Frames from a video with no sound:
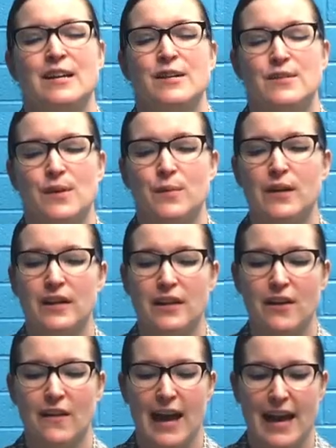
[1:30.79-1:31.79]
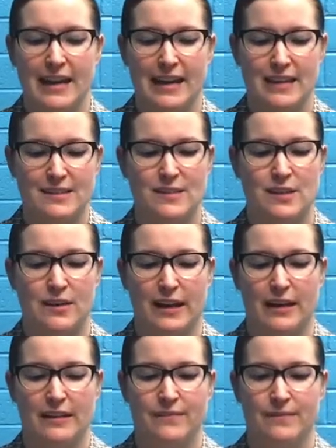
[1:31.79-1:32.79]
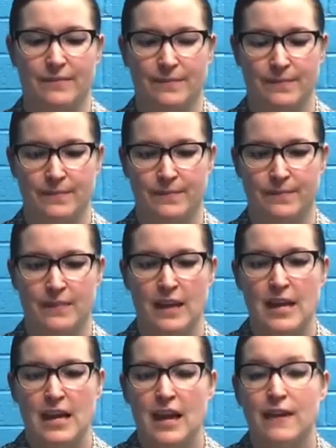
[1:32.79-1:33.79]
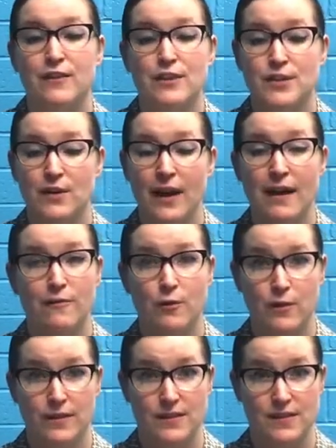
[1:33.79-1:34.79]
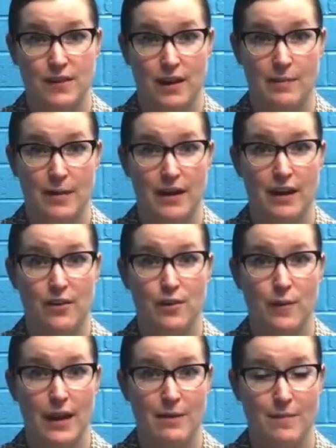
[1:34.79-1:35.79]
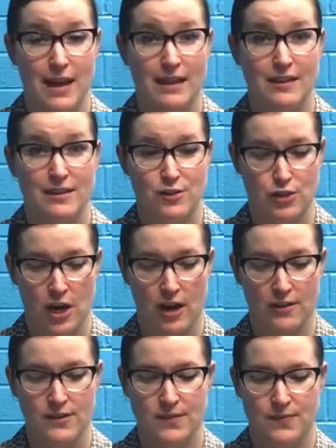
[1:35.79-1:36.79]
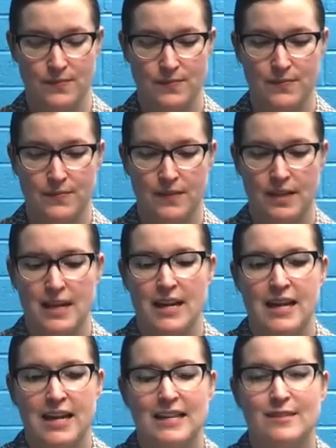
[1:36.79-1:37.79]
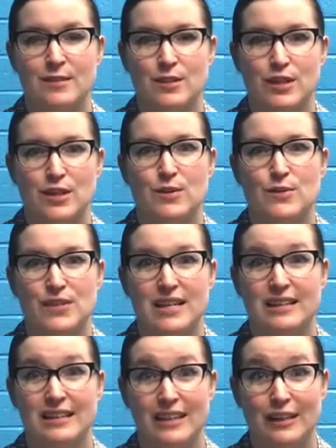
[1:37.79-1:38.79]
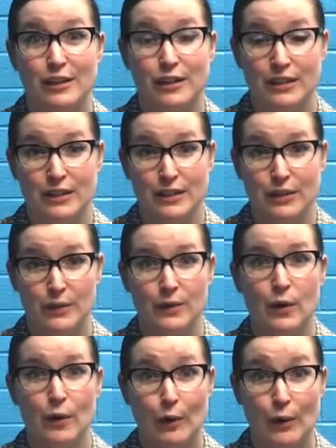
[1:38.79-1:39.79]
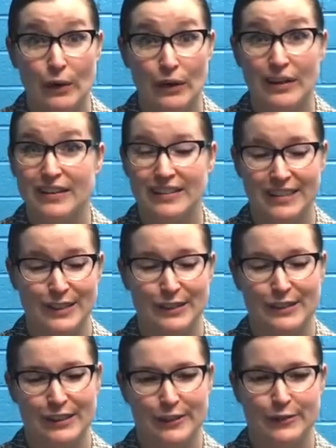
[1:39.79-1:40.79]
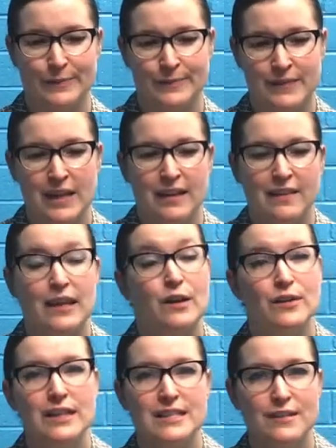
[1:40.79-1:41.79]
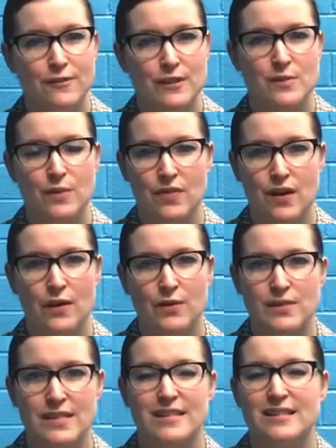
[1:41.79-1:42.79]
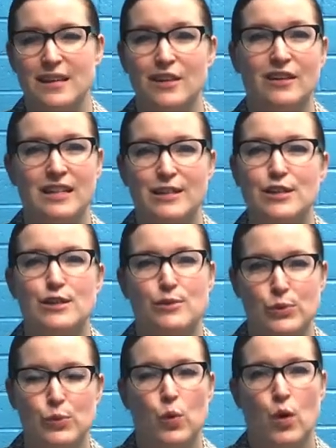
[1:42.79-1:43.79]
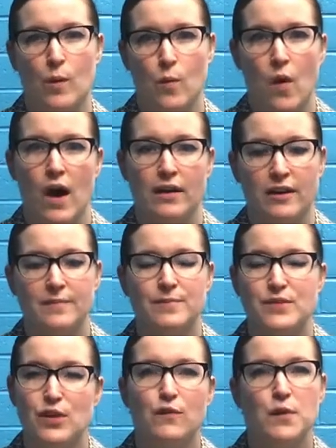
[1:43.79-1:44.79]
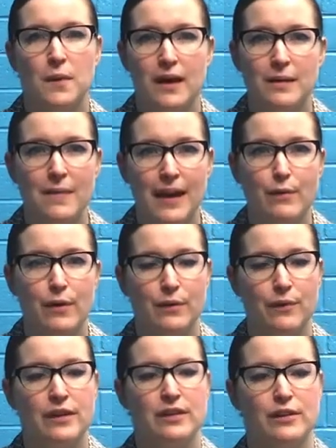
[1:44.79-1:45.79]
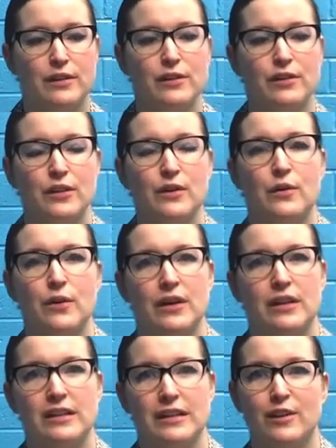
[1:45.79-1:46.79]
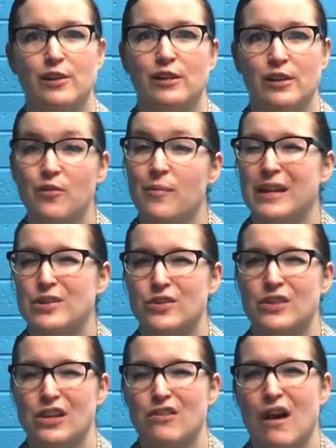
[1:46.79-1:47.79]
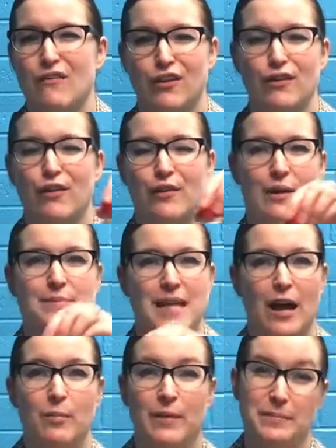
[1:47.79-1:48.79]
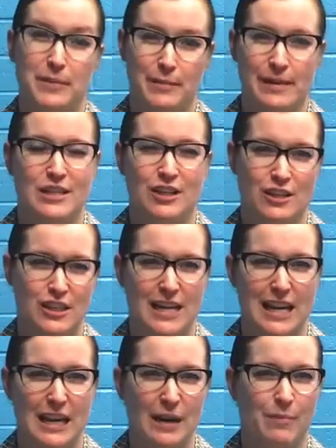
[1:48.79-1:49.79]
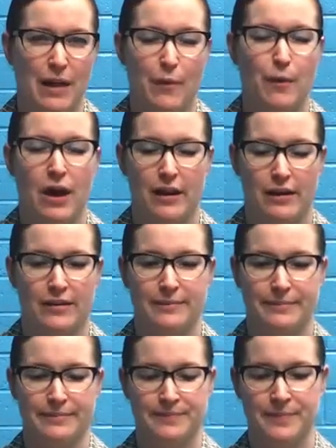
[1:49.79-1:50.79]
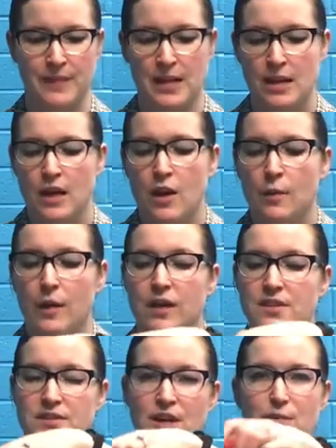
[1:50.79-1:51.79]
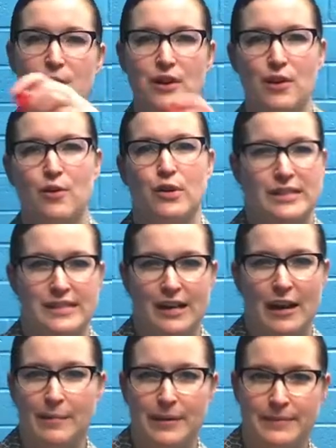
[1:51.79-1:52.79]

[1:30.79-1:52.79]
So we're going to go ahead and get started. If you don't have corn syrup, another way to make these jars is to use clear glue or glitter glue. The only difference with those is that you'll need to use warm water. So if you want to make one with glitter glue or clear glue, make sure that you have a grown-up's help and permission to heat up that water. We're going to start with our corn syrup.